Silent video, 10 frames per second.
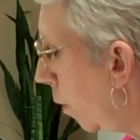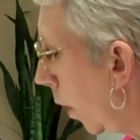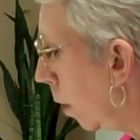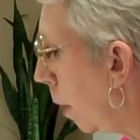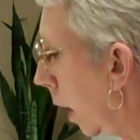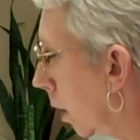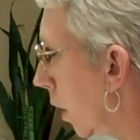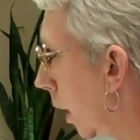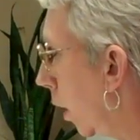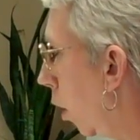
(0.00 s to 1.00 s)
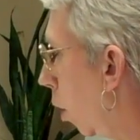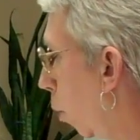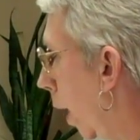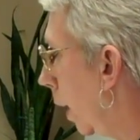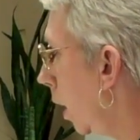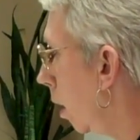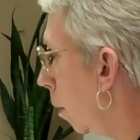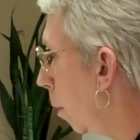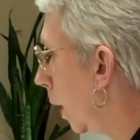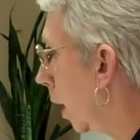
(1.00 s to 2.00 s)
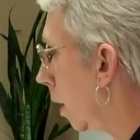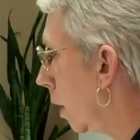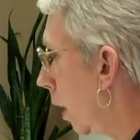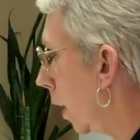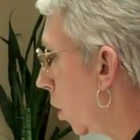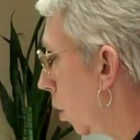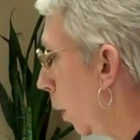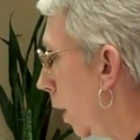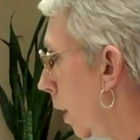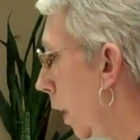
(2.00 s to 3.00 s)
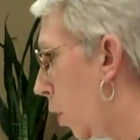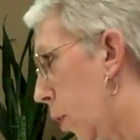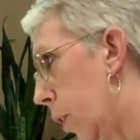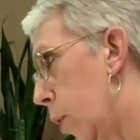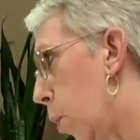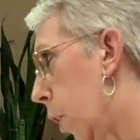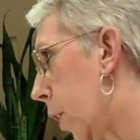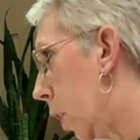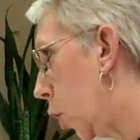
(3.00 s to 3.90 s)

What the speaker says: a fund balance in it already, because that's the way debt service works,